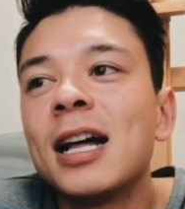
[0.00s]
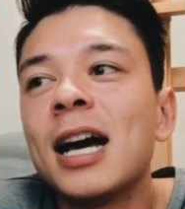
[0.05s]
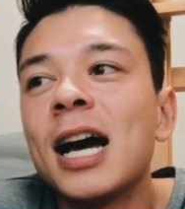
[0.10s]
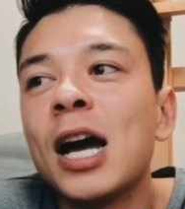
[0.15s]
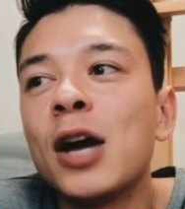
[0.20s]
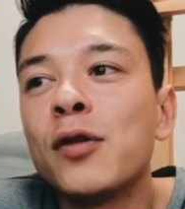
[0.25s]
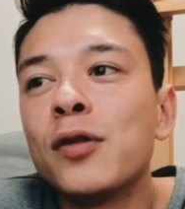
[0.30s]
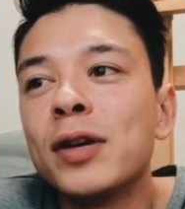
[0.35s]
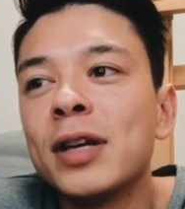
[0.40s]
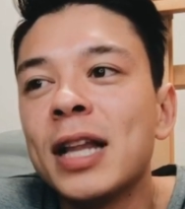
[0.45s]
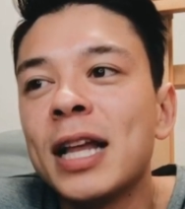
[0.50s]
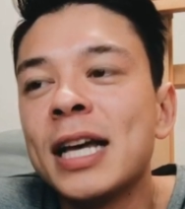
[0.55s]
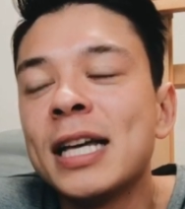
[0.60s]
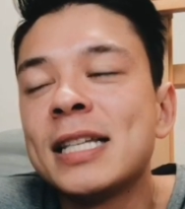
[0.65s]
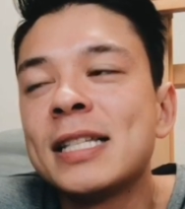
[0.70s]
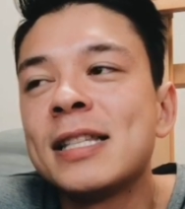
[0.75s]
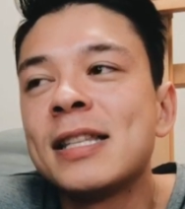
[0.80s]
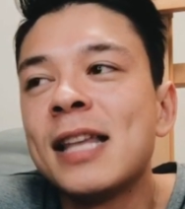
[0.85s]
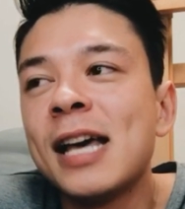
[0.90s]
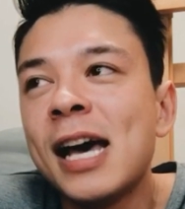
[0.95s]
I
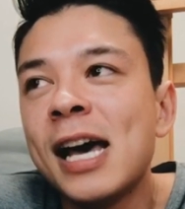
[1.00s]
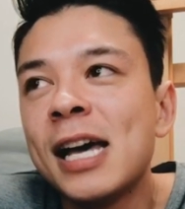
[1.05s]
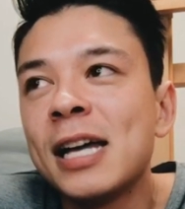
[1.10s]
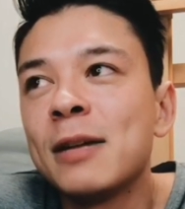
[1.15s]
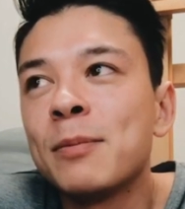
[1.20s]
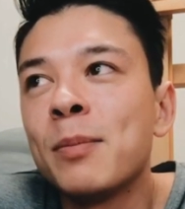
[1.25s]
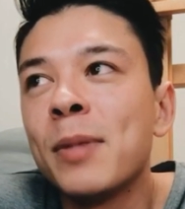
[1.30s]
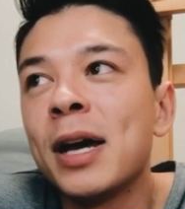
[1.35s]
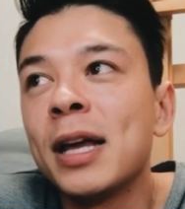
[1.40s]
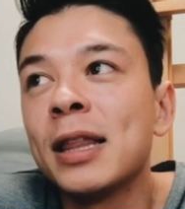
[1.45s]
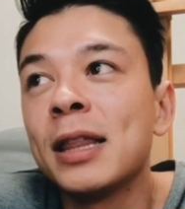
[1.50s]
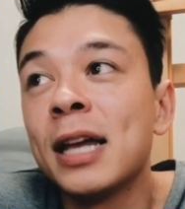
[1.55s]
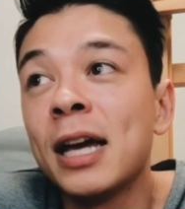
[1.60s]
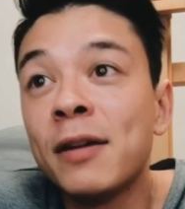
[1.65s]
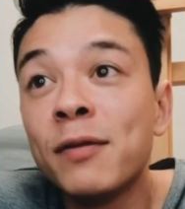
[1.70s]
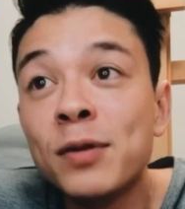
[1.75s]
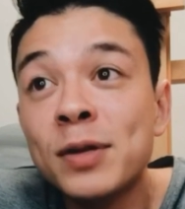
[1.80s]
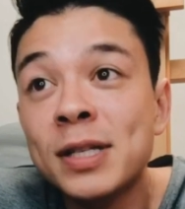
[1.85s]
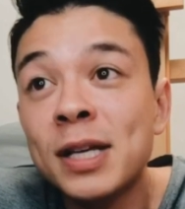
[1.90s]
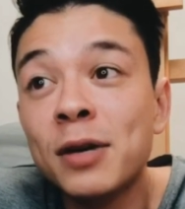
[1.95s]
realized that my
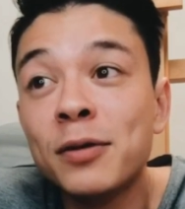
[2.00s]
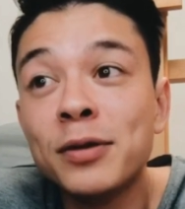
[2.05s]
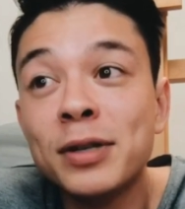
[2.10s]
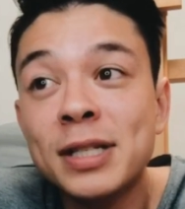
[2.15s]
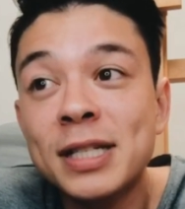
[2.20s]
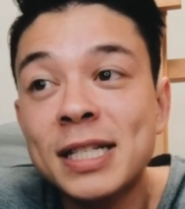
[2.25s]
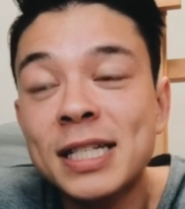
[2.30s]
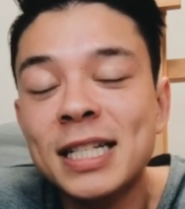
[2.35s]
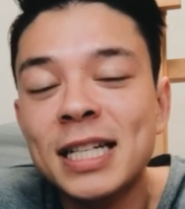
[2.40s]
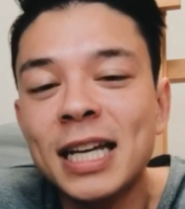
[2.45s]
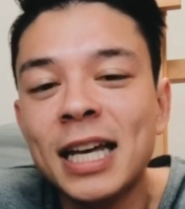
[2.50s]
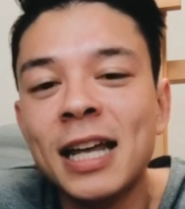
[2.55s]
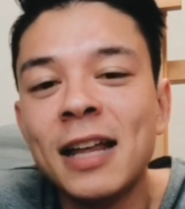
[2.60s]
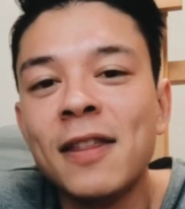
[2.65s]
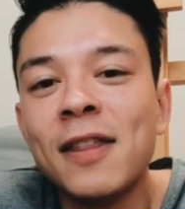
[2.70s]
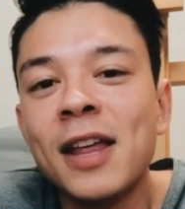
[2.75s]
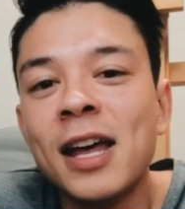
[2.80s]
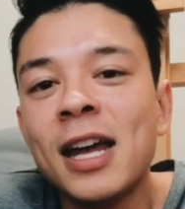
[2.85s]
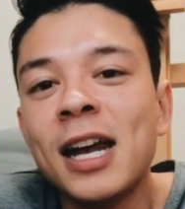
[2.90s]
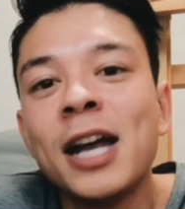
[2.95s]
life was at risk
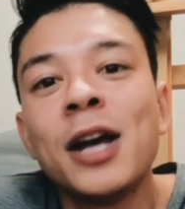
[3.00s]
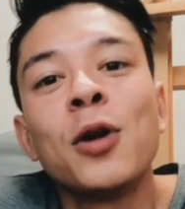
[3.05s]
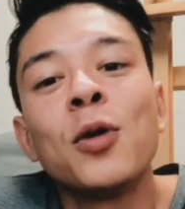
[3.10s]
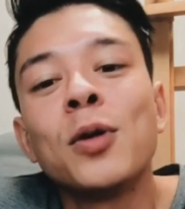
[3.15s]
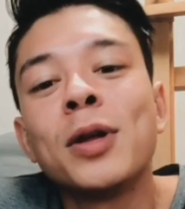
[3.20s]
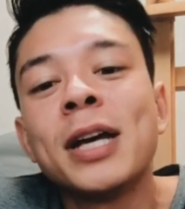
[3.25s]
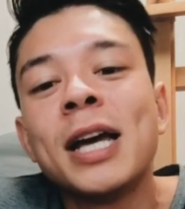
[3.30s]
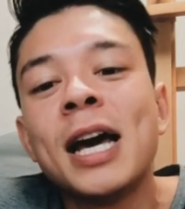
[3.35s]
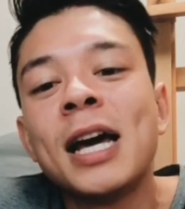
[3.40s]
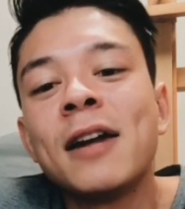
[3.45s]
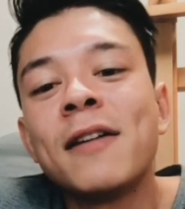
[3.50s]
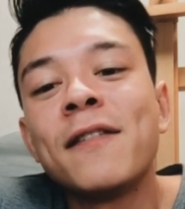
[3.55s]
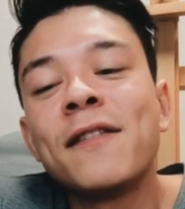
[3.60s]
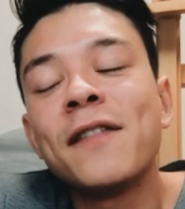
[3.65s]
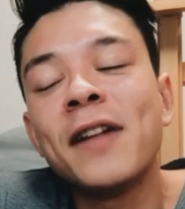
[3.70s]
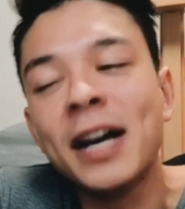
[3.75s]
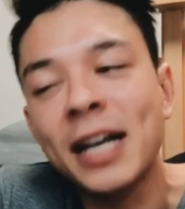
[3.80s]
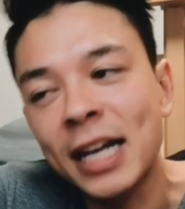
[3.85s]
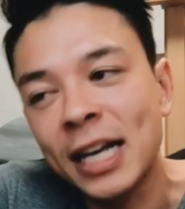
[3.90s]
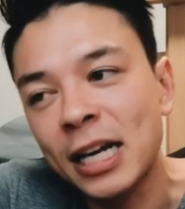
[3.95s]
and that I only had a
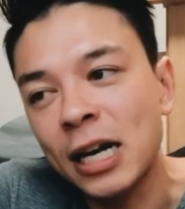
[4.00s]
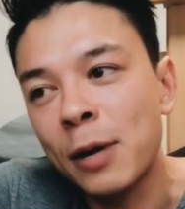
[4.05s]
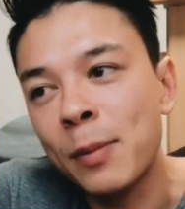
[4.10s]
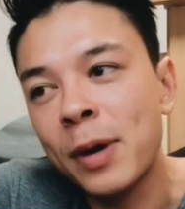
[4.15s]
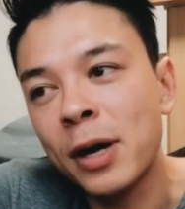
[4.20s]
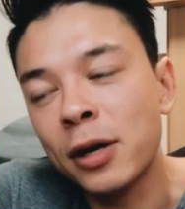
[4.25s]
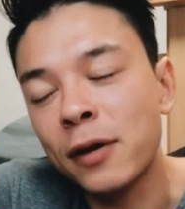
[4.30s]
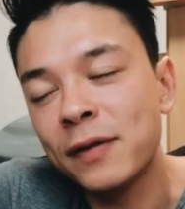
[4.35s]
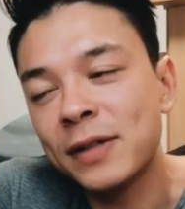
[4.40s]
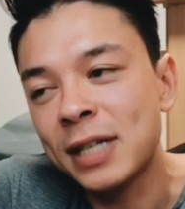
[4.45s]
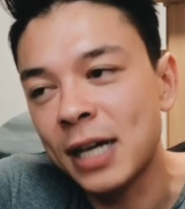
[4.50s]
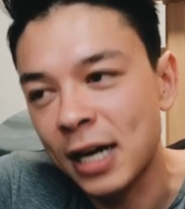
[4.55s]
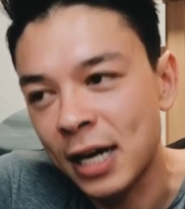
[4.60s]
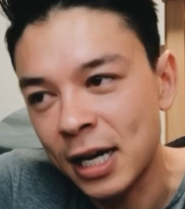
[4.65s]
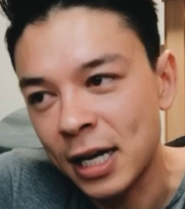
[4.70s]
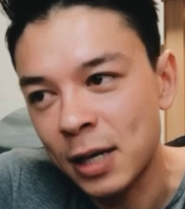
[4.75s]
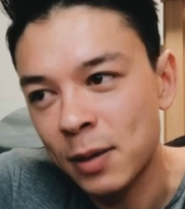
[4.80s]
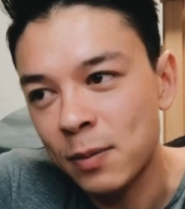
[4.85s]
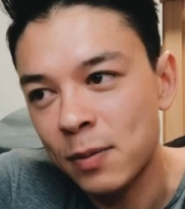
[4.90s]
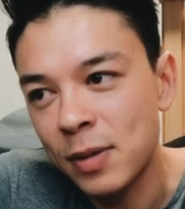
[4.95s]
finite amount of
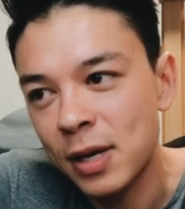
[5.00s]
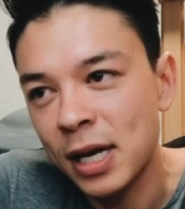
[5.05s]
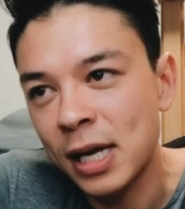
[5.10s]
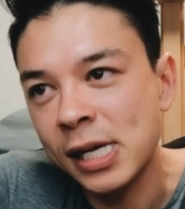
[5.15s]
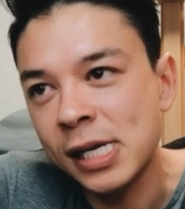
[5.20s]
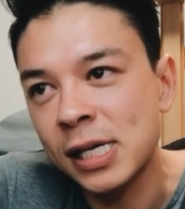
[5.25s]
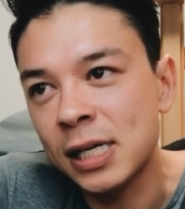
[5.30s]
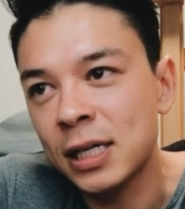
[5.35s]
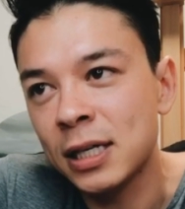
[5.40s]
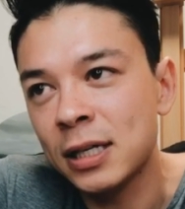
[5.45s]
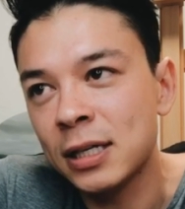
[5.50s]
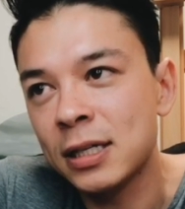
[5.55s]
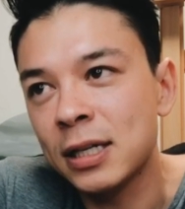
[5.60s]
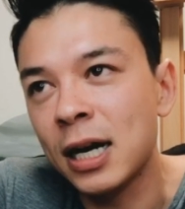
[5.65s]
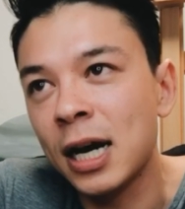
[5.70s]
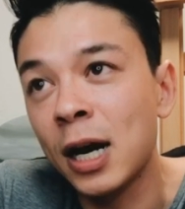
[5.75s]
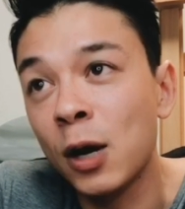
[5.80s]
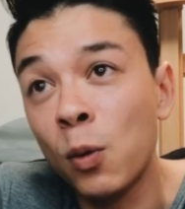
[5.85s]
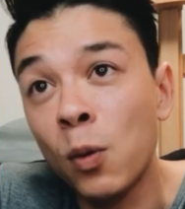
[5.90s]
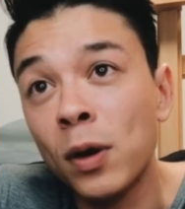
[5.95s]
time and
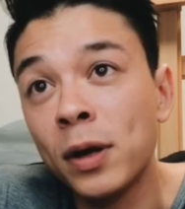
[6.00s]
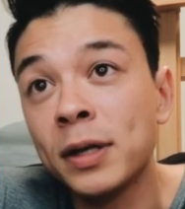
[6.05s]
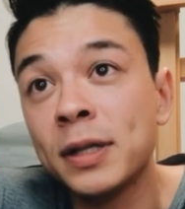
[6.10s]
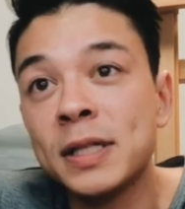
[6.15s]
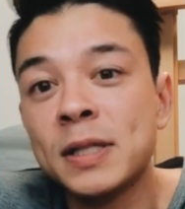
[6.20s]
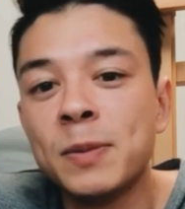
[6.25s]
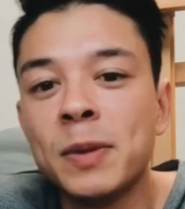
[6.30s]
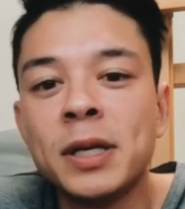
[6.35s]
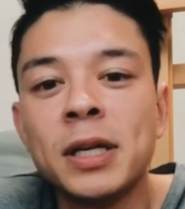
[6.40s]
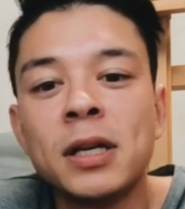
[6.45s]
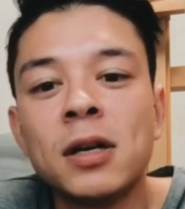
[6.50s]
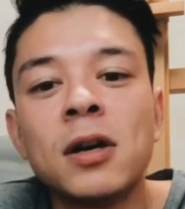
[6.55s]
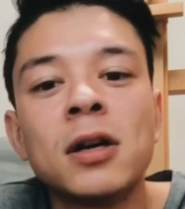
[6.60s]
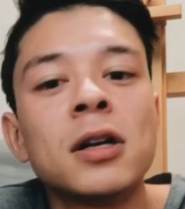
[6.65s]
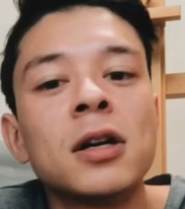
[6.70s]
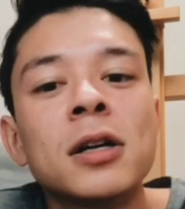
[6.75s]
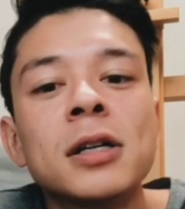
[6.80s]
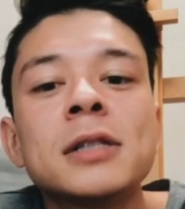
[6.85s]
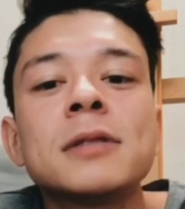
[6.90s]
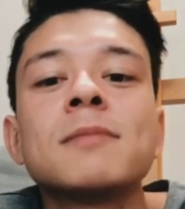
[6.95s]
I wanted to spend it on
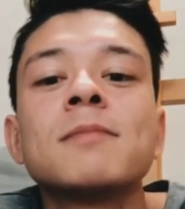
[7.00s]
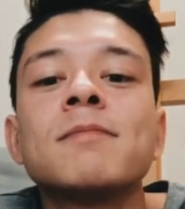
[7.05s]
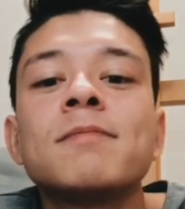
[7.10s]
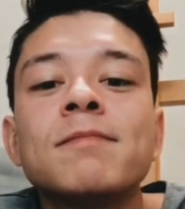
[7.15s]
art.